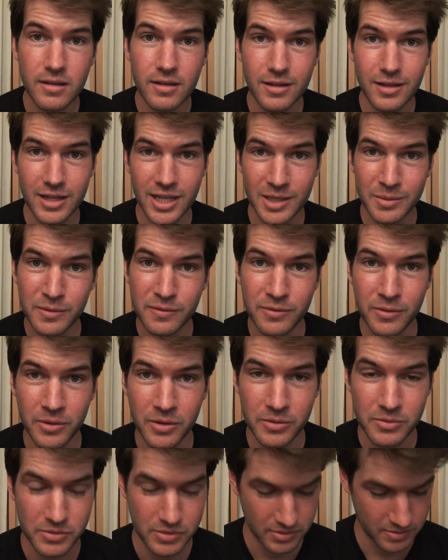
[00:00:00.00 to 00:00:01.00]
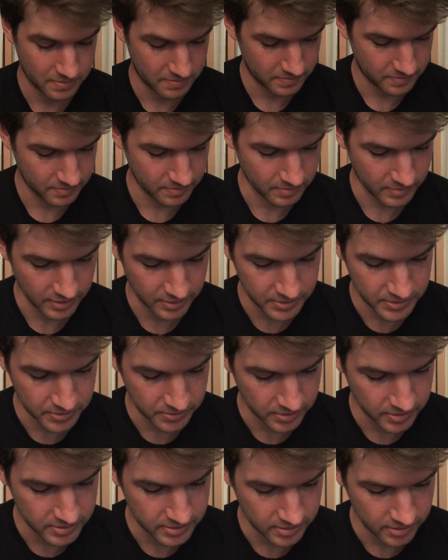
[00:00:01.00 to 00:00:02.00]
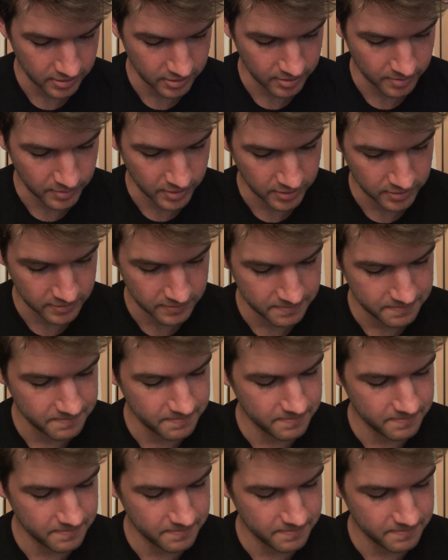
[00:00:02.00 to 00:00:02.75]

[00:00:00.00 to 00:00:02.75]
The Game of Thrones by George R.R. Martin.